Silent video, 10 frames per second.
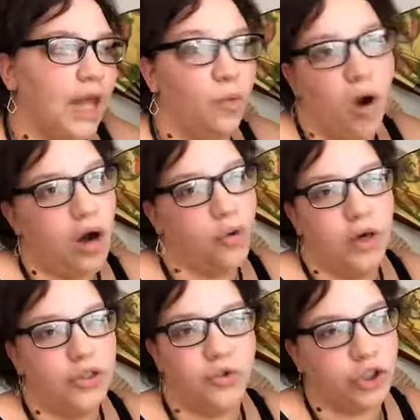And water
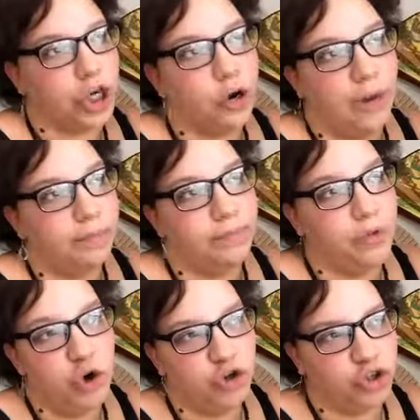ones will show up
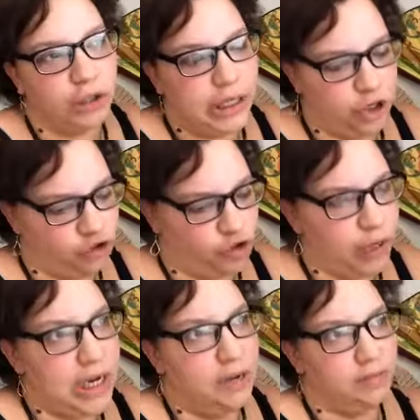usually in
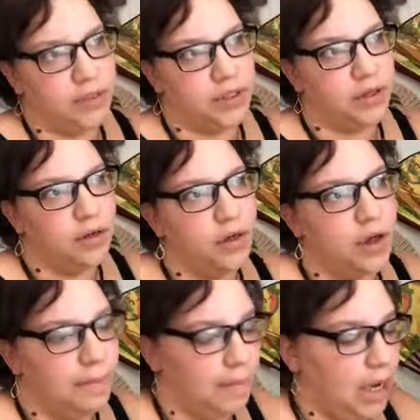dreams.
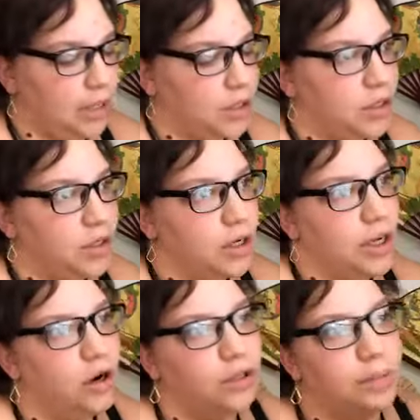But
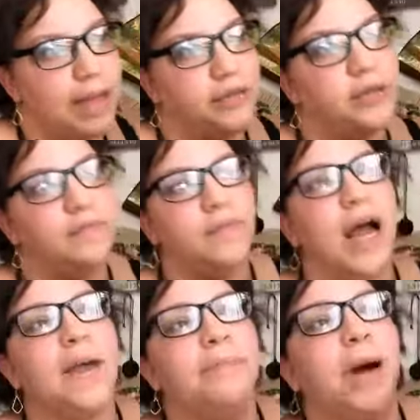it all depends.
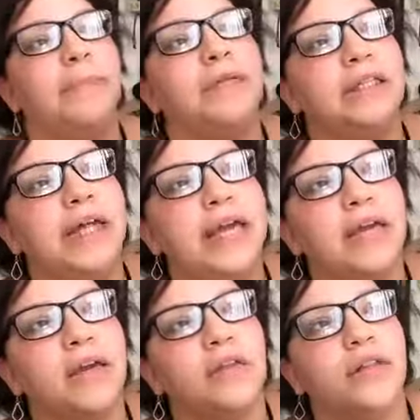I popped a
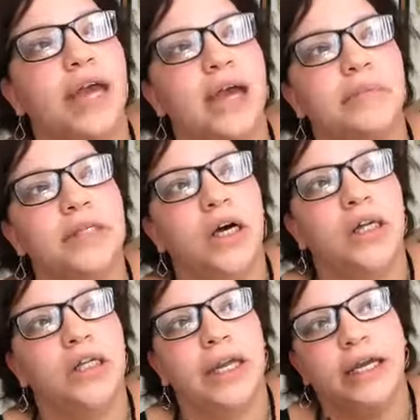link, the
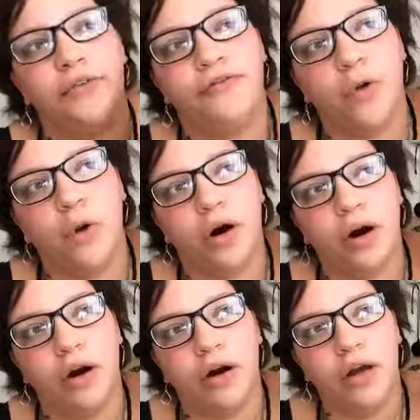Amazon link
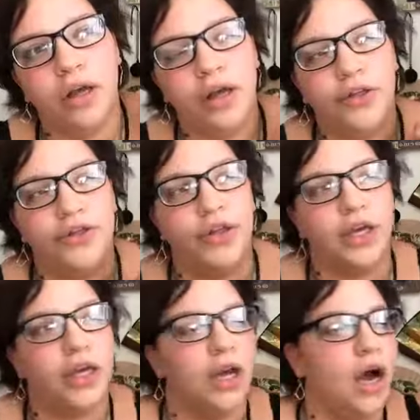for
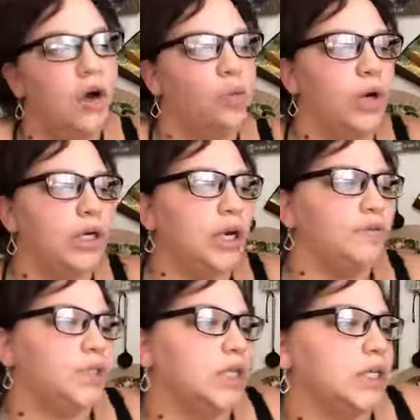the Wood
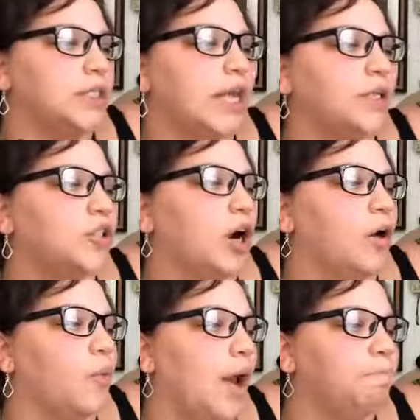Nymph Seeks
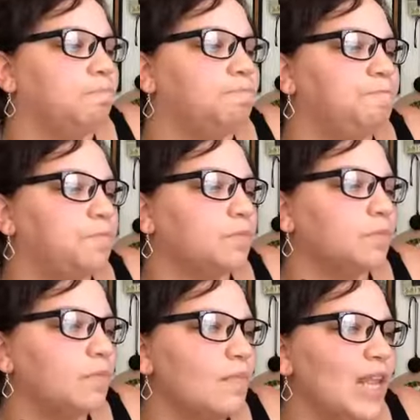Centaur one,
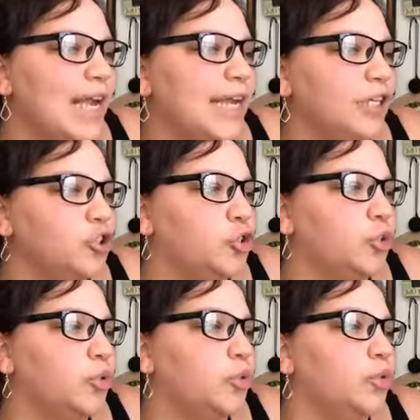
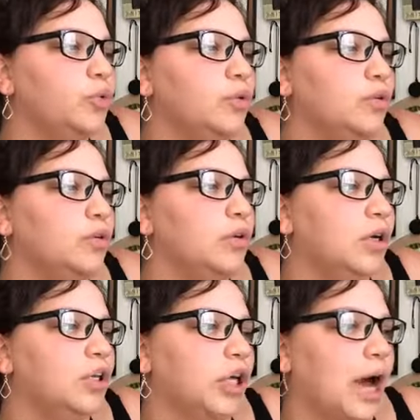into
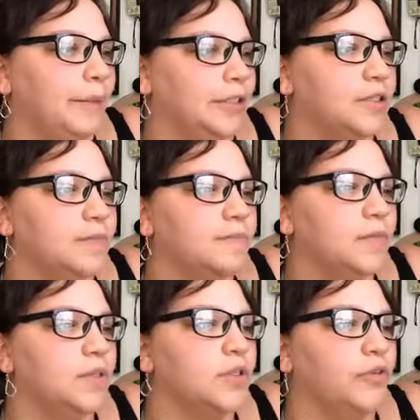the comments.
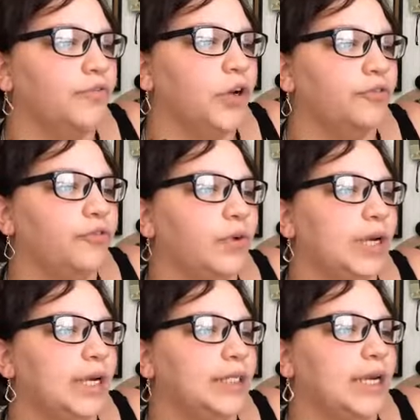So feel
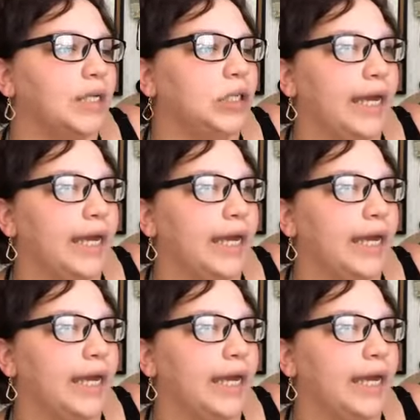free to take a